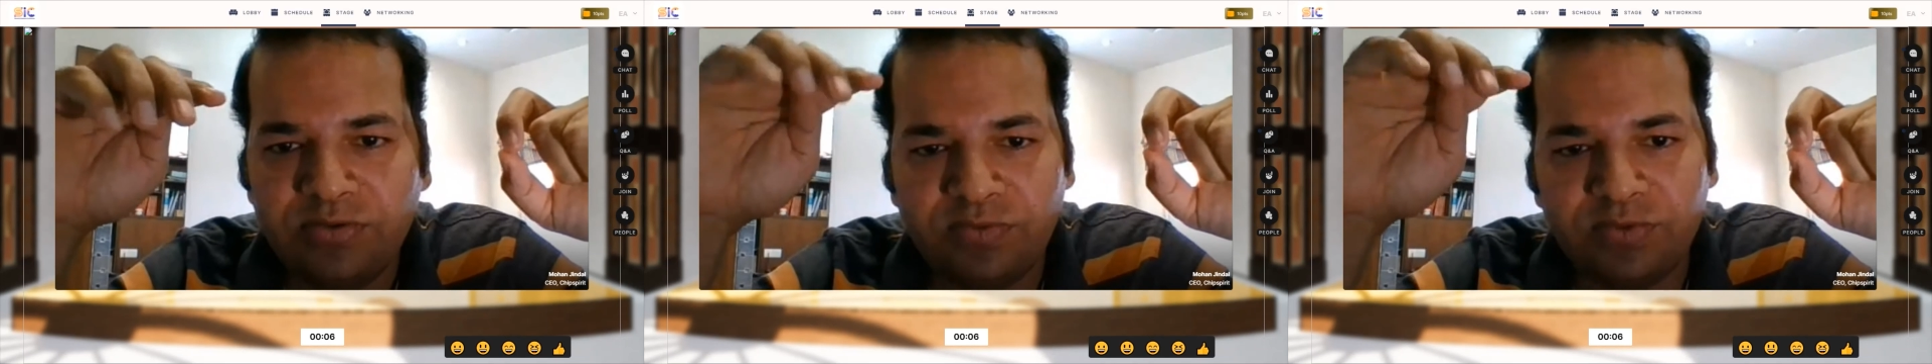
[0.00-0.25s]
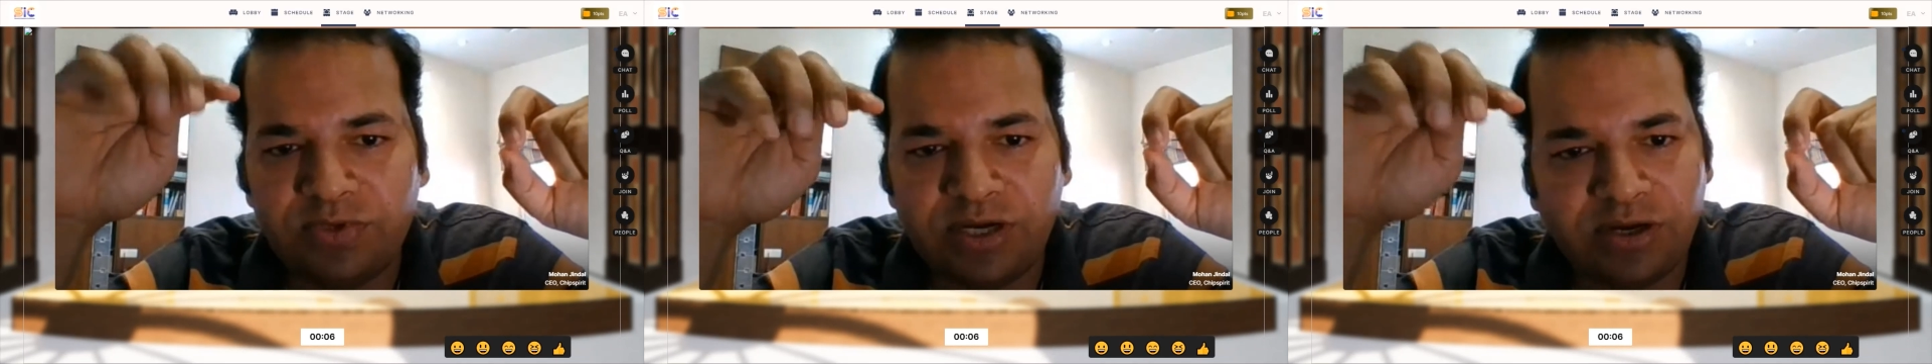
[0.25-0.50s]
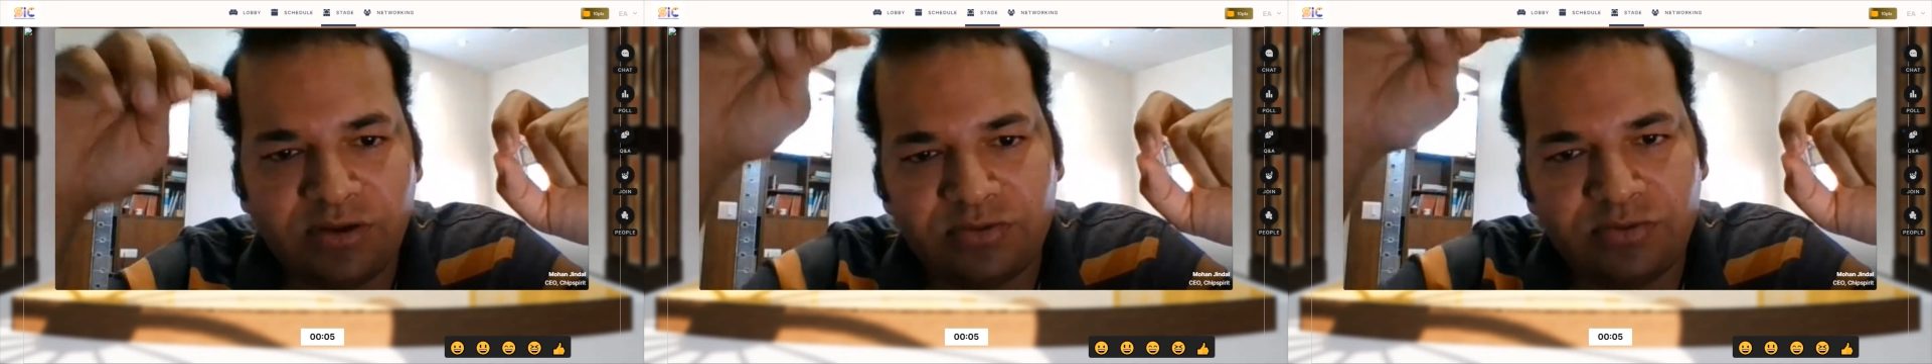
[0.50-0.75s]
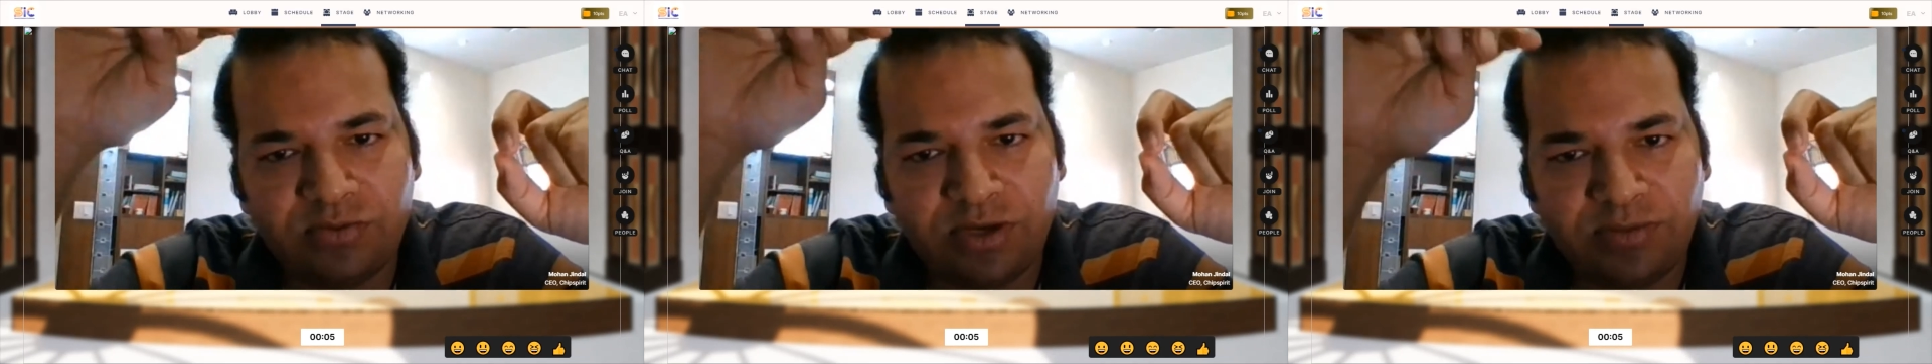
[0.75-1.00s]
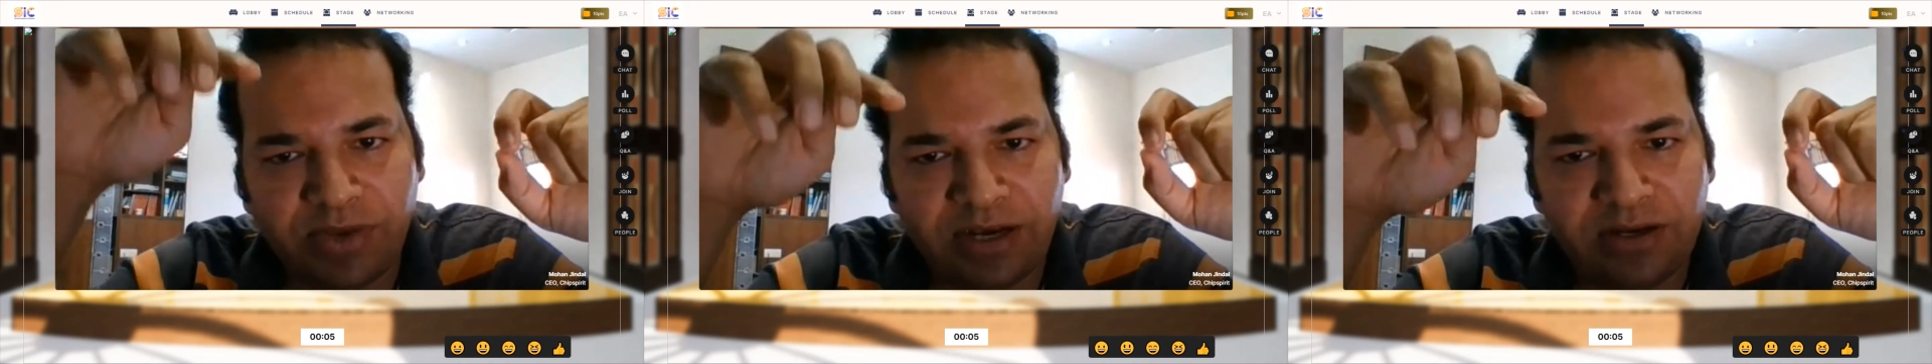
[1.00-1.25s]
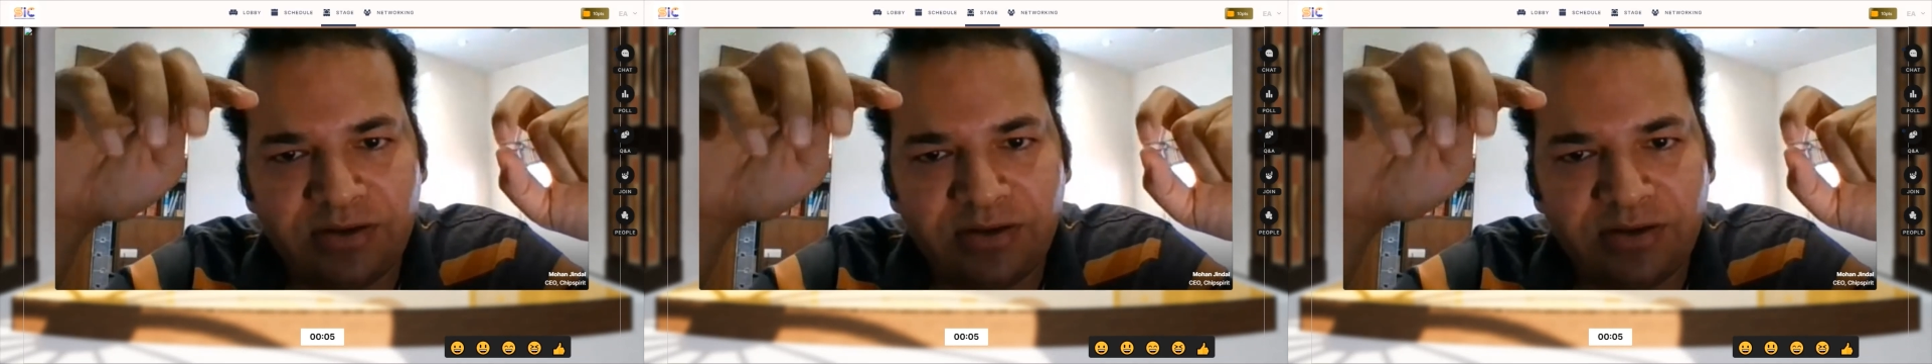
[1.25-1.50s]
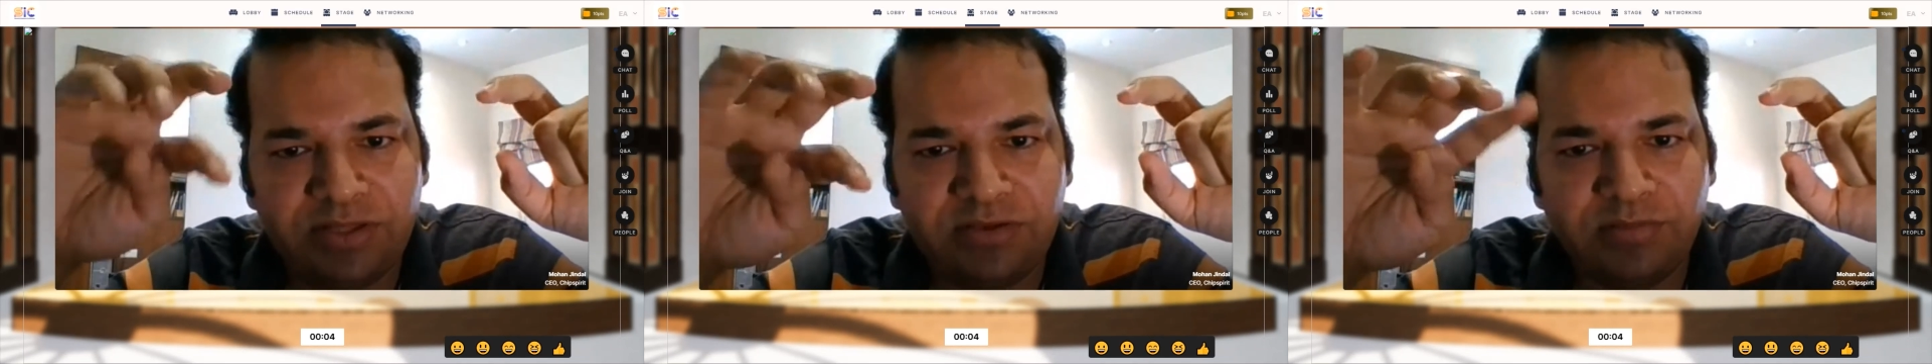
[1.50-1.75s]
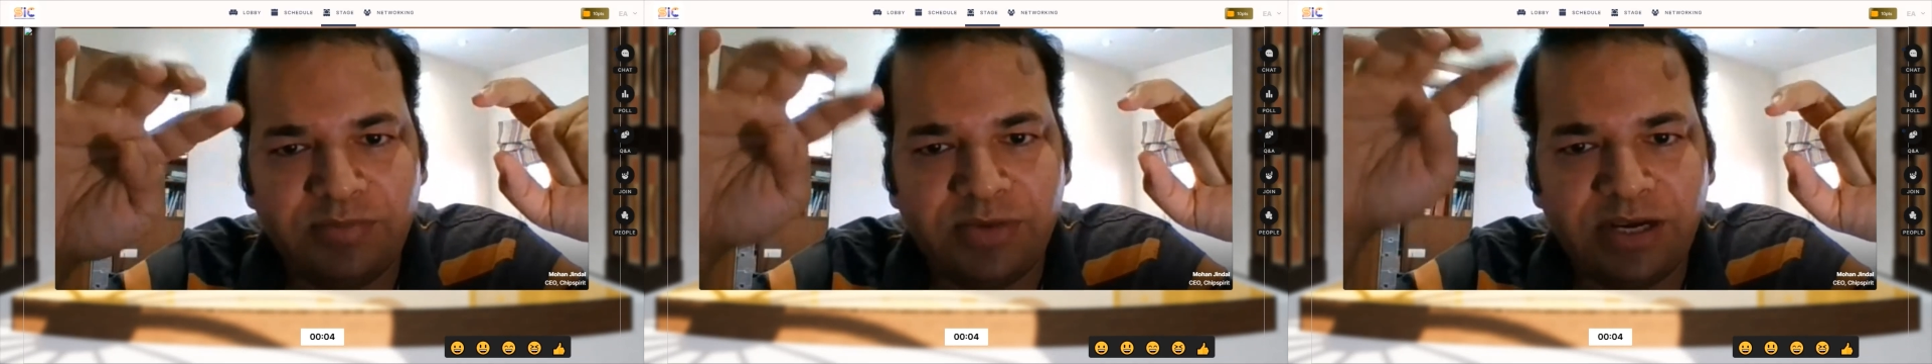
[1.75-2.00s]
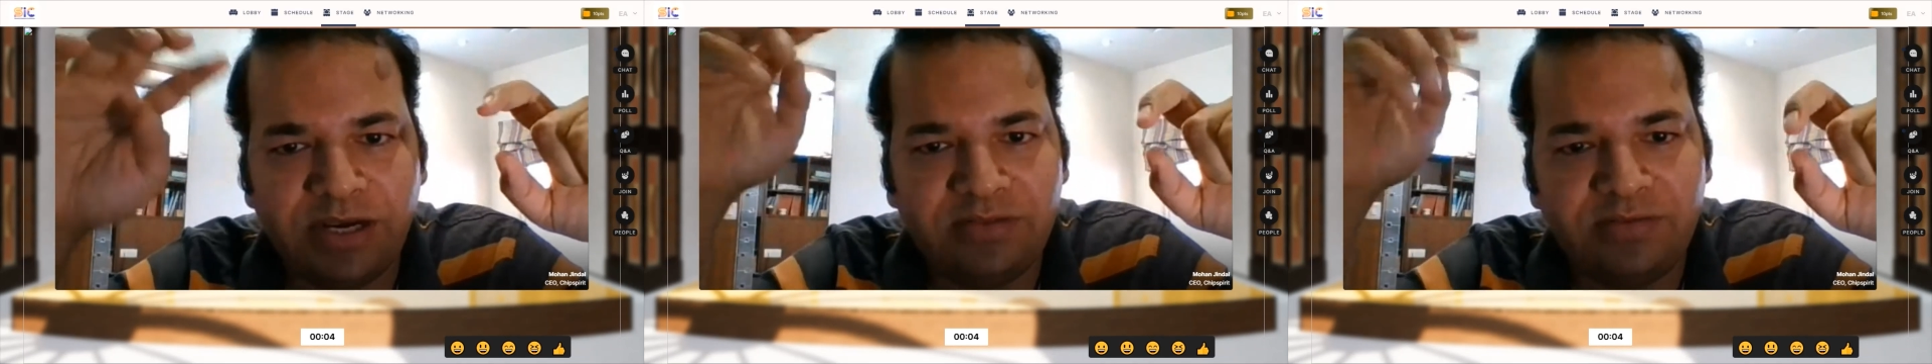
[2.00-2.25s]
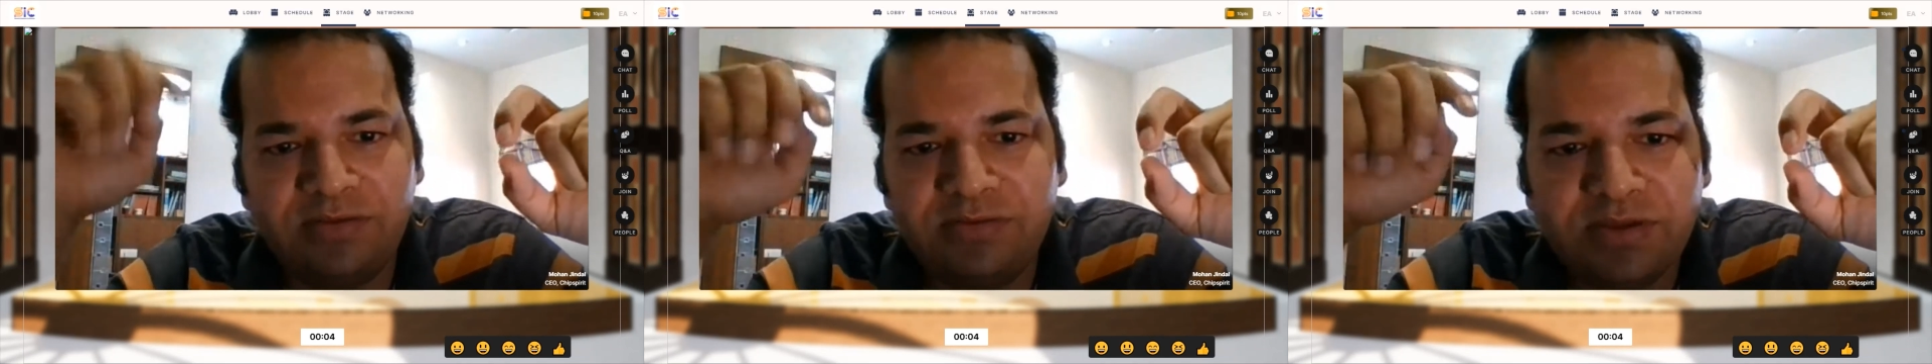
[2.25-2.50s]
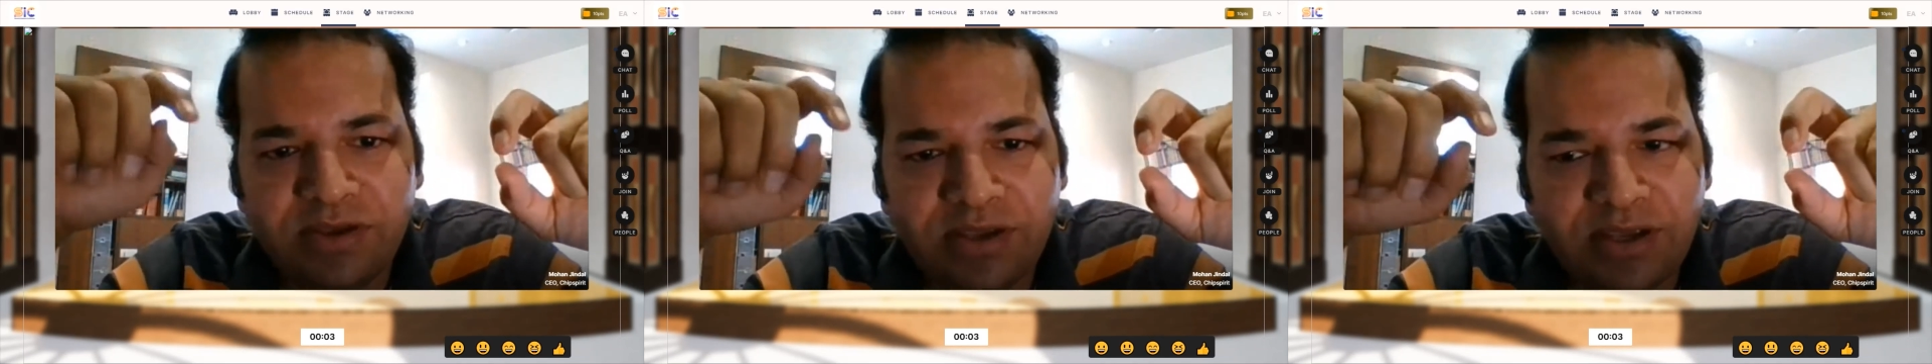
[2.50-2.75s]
4 thread also in parallel with some dependencies.